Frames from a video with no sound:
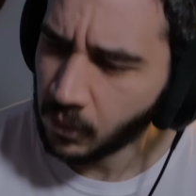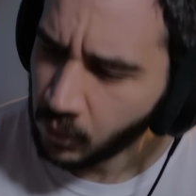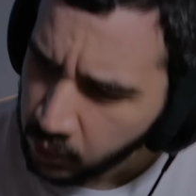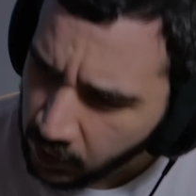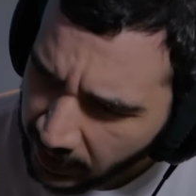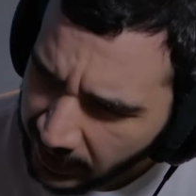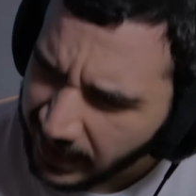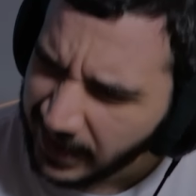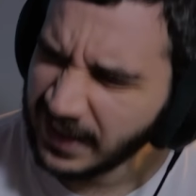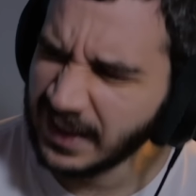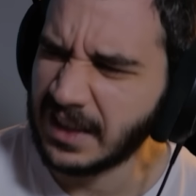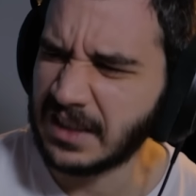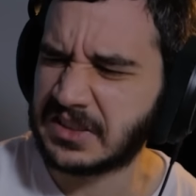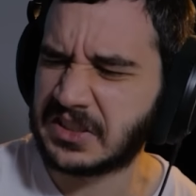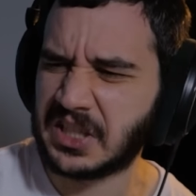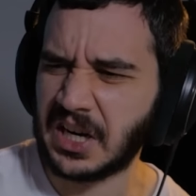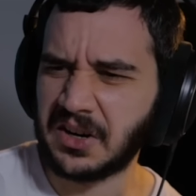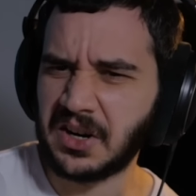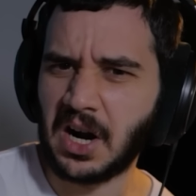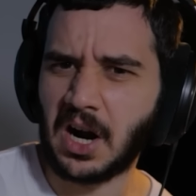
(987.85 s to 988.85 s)
Wait,
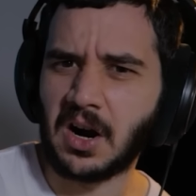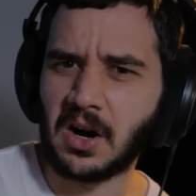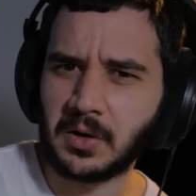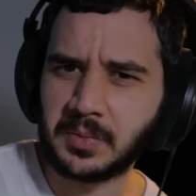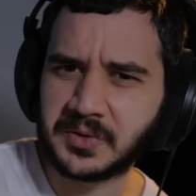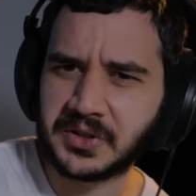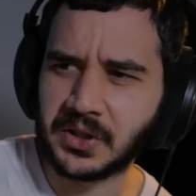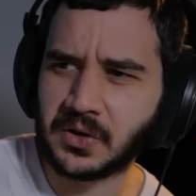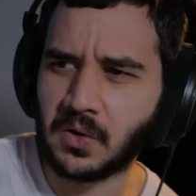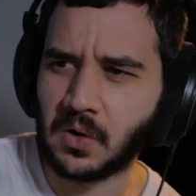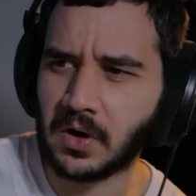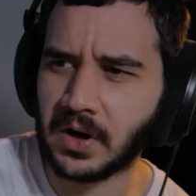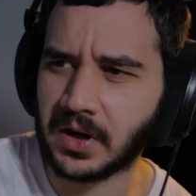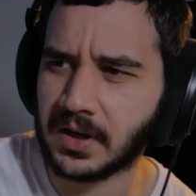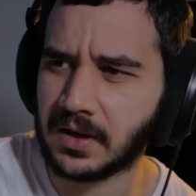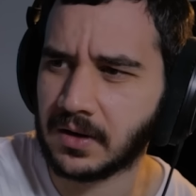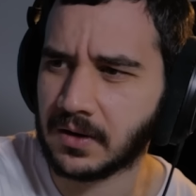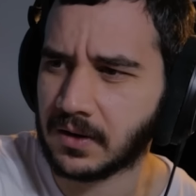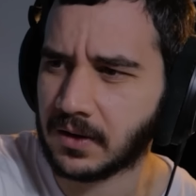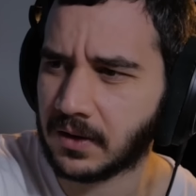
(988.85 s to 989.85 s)
is there a harpsichord
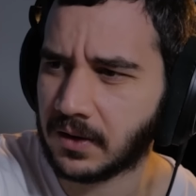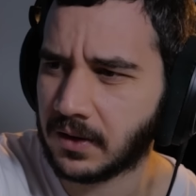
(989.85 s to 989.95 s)
here?